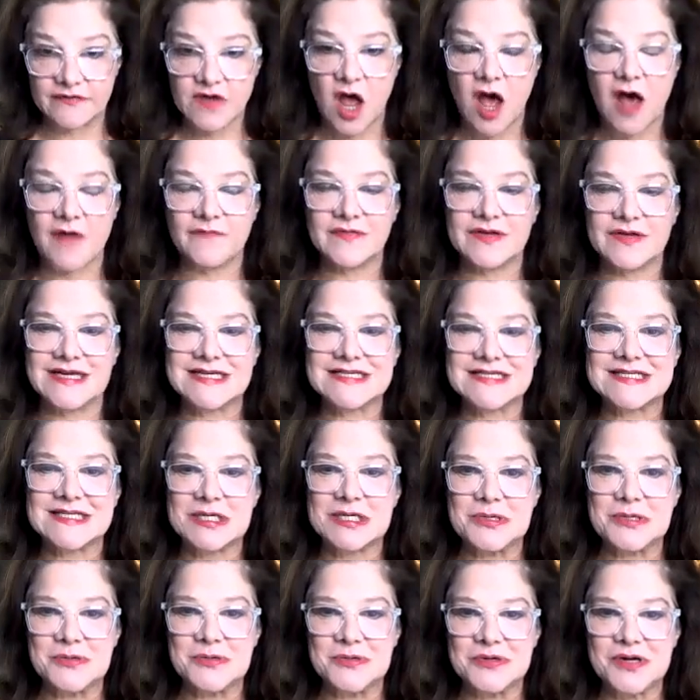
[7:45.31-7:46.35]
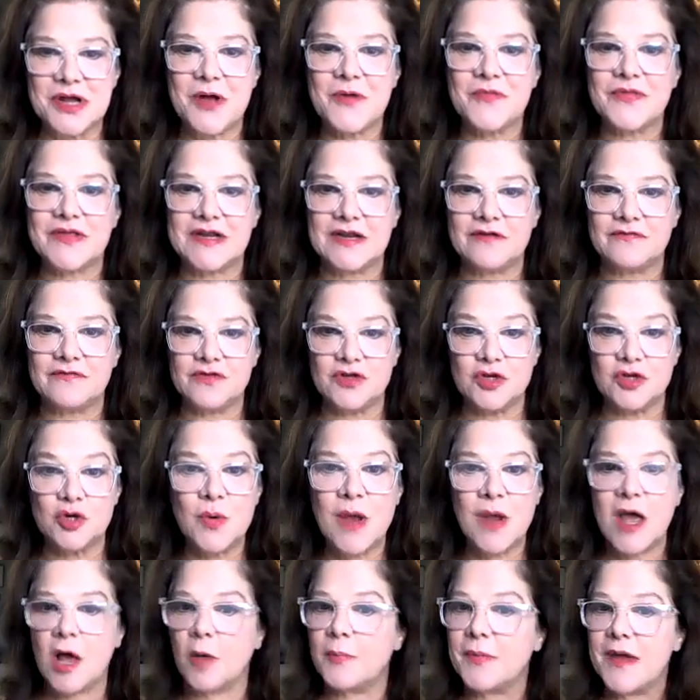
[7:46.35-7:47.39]
confidence that you know that if you
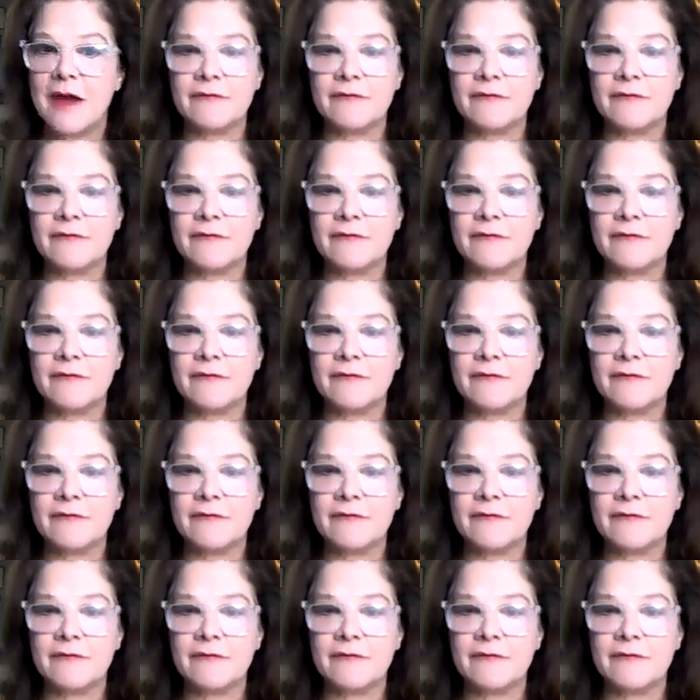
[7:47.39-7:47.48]
help